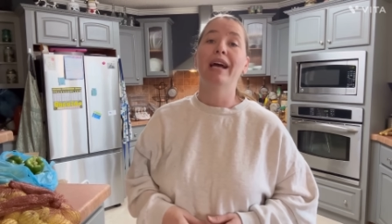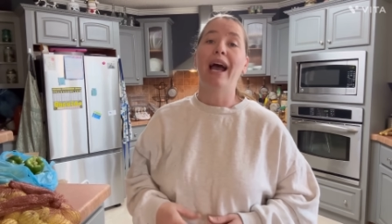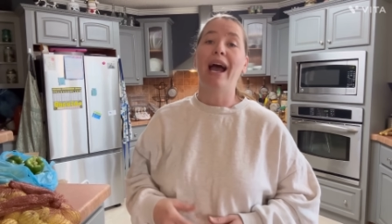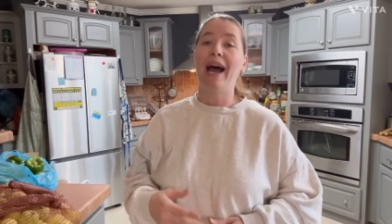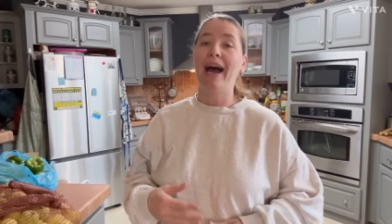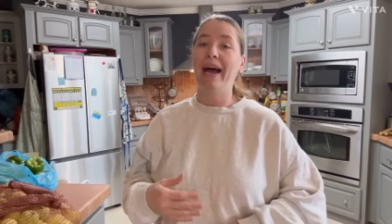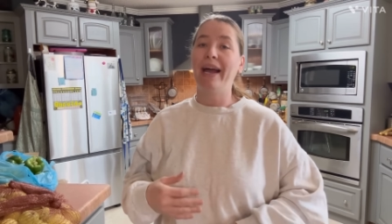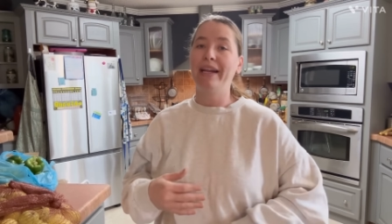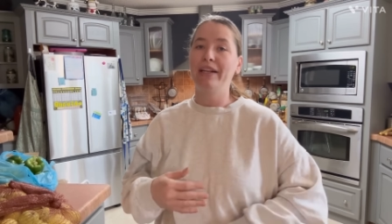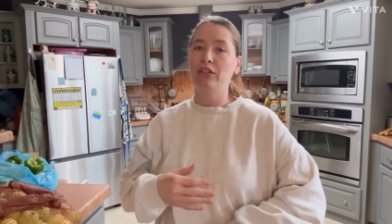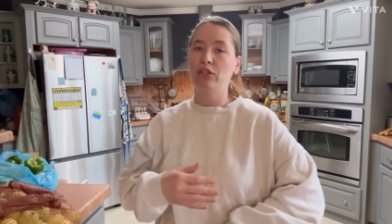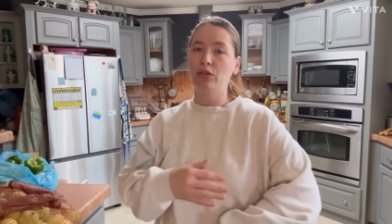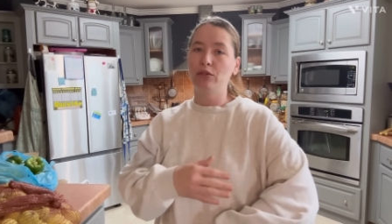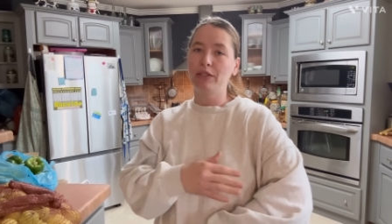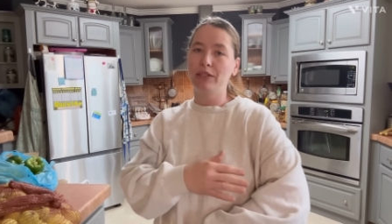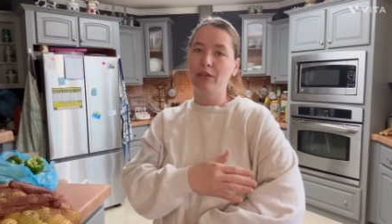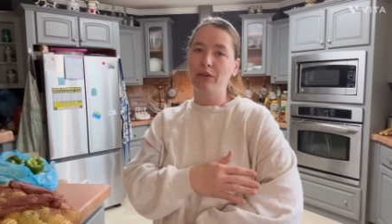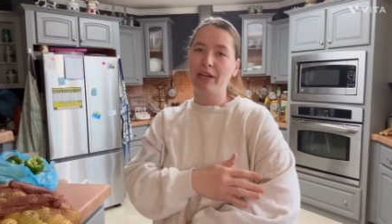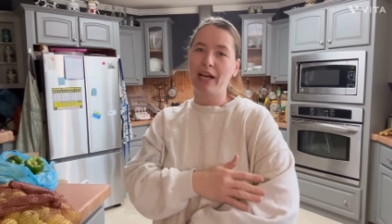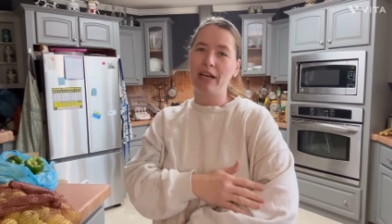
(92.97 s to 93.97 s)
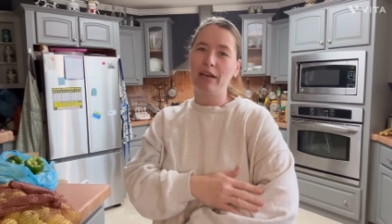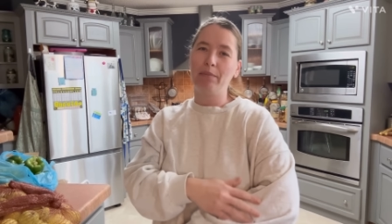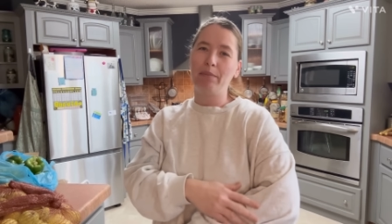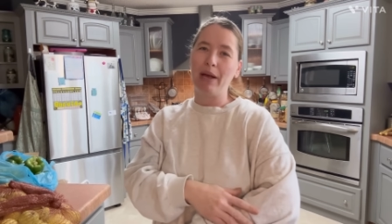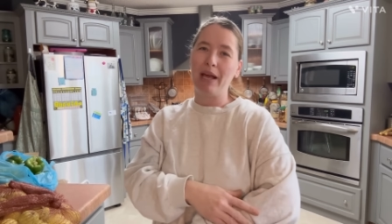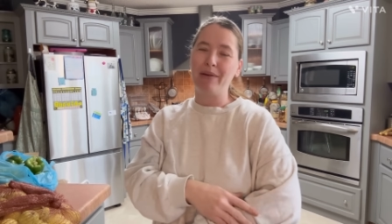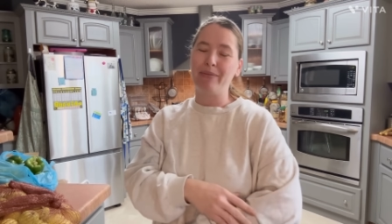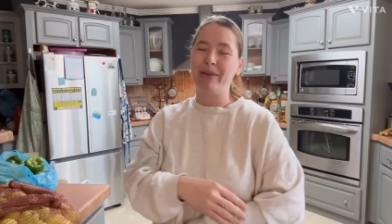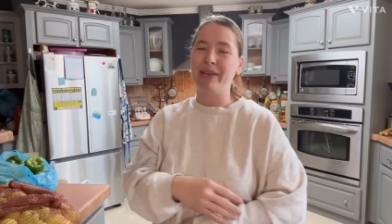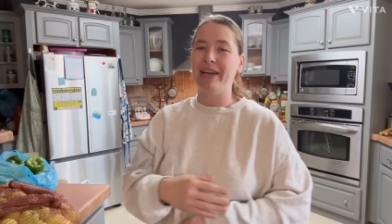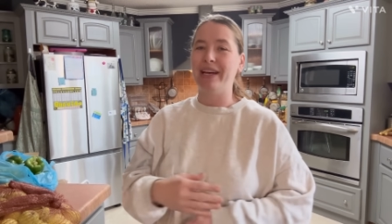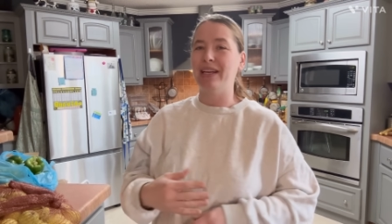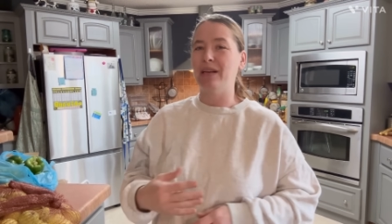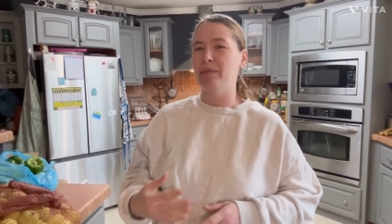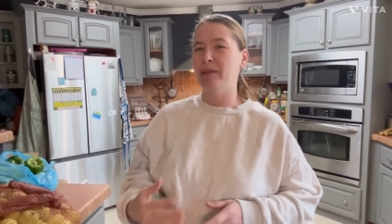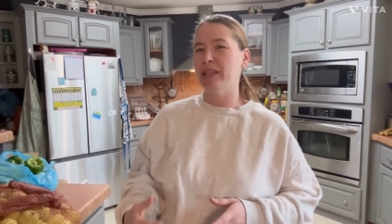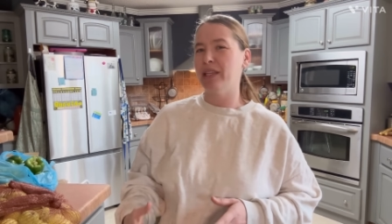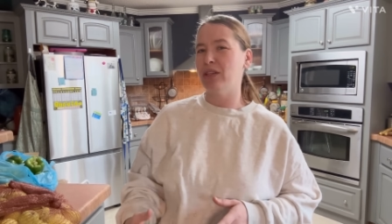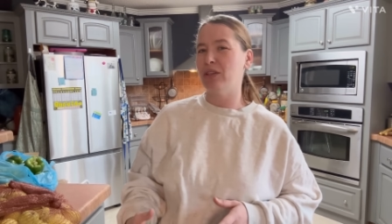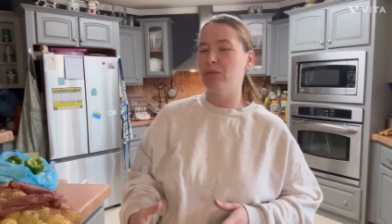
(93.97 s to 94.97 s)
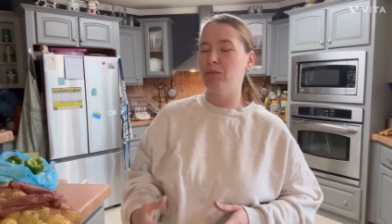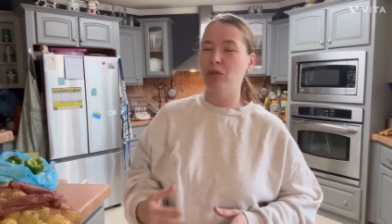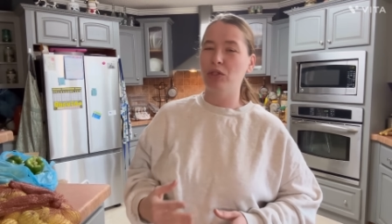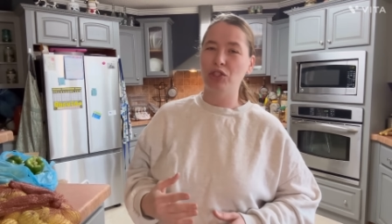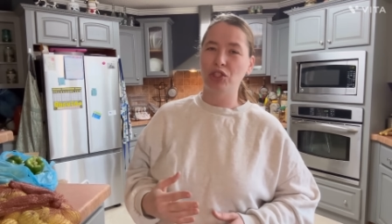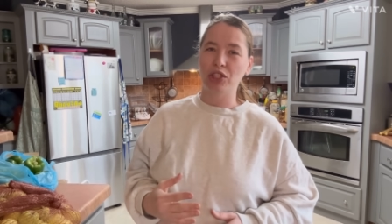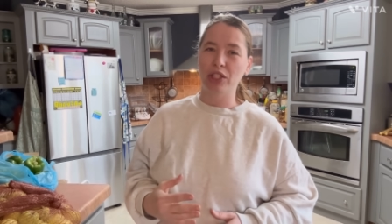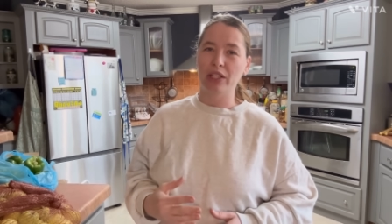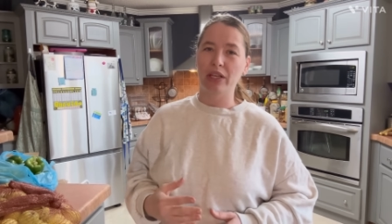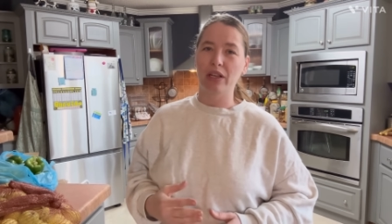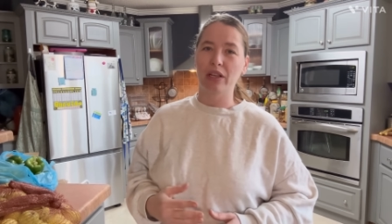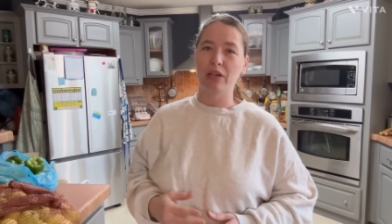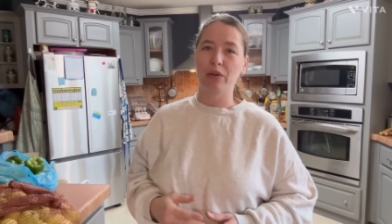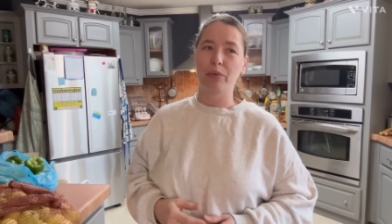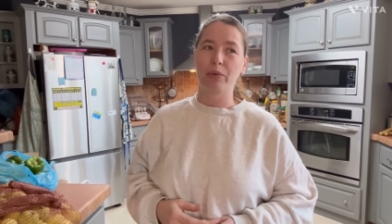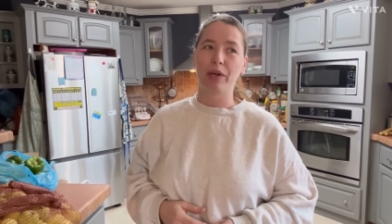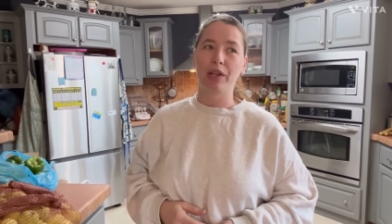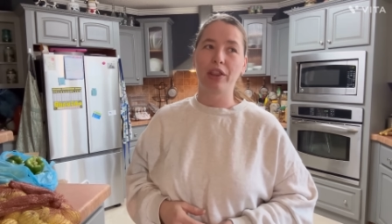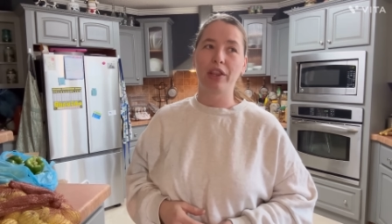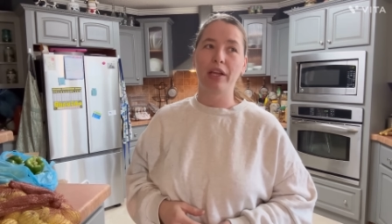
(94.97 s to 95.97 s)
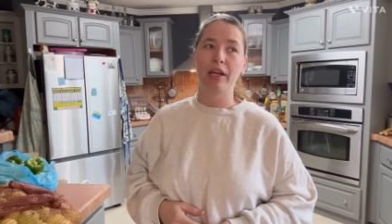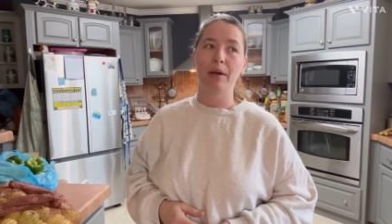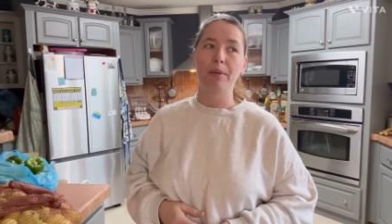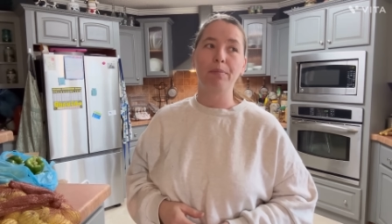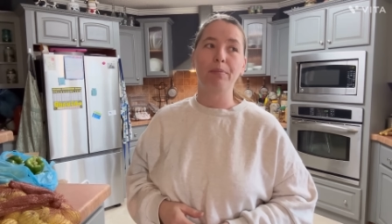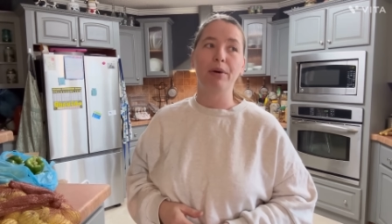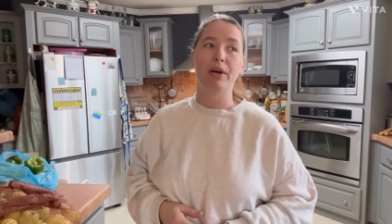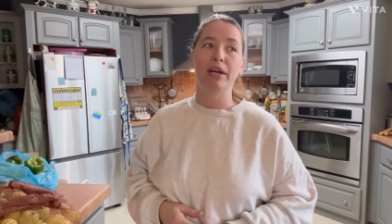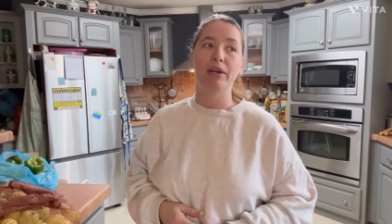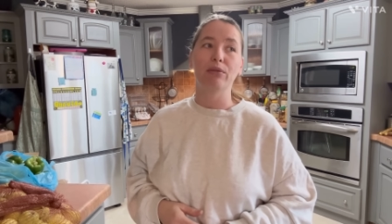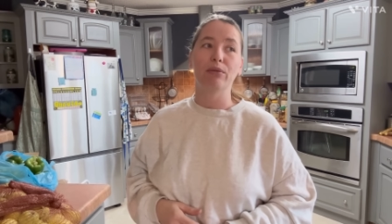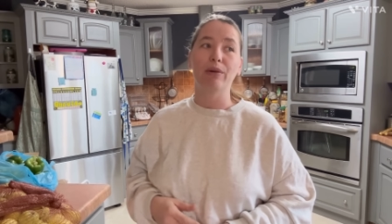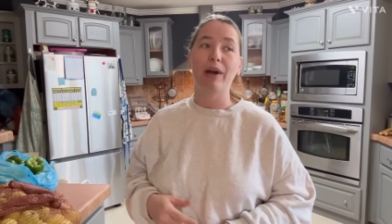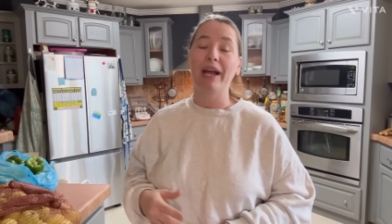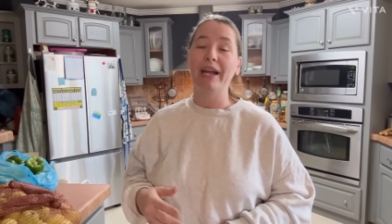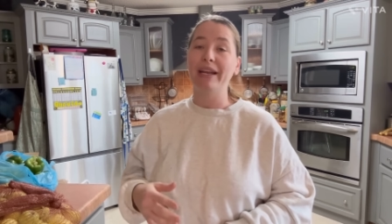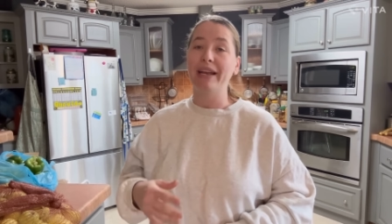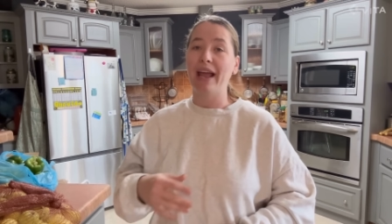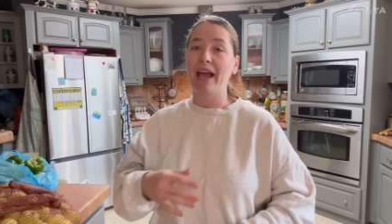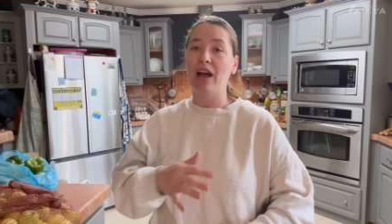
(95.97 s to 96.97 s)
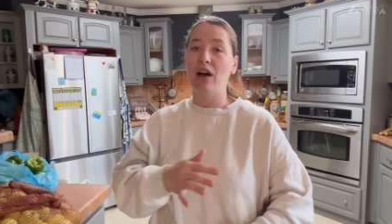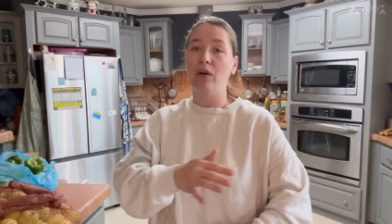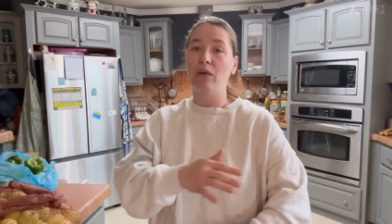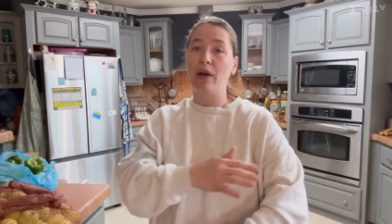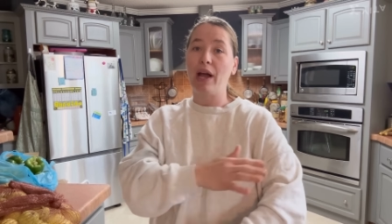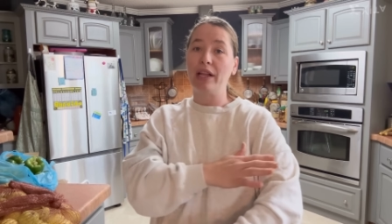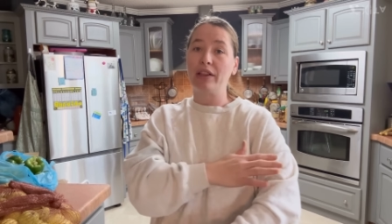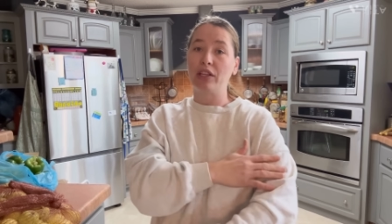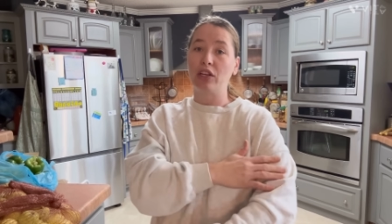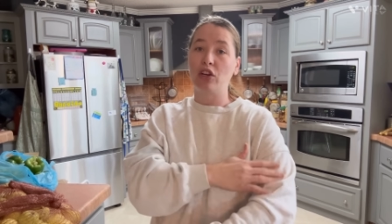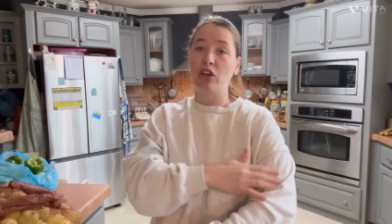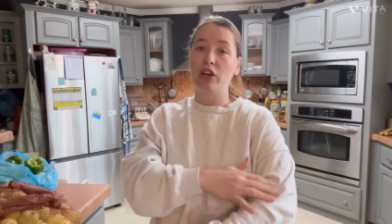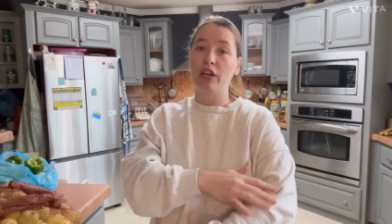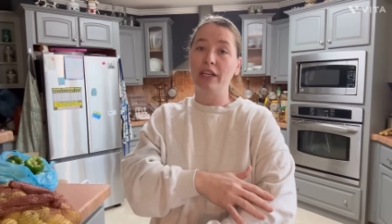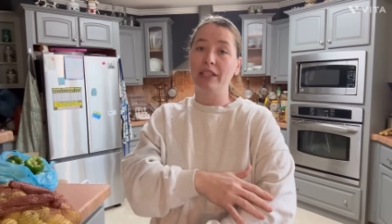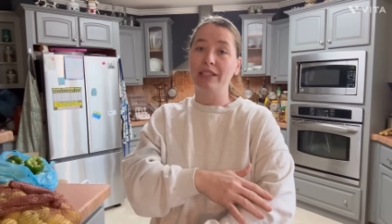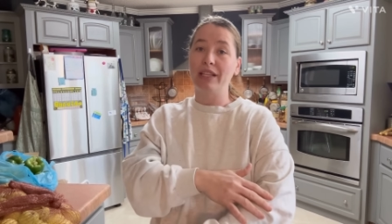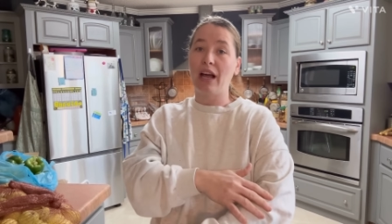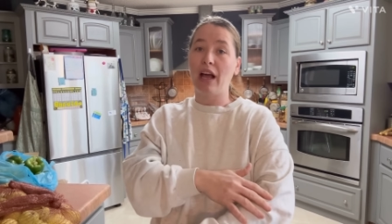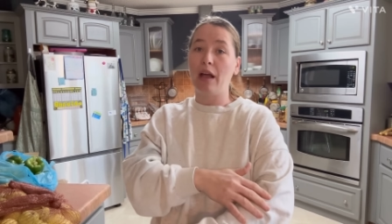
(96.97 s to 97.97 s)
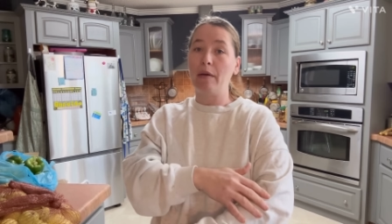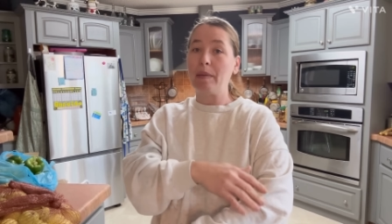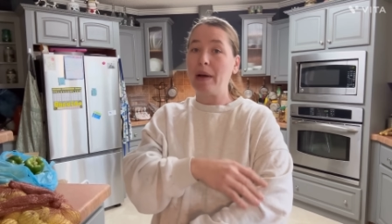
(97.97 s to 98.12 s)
I do still kind of baby it and I'm a little more gentler with it, but right now, at the current time,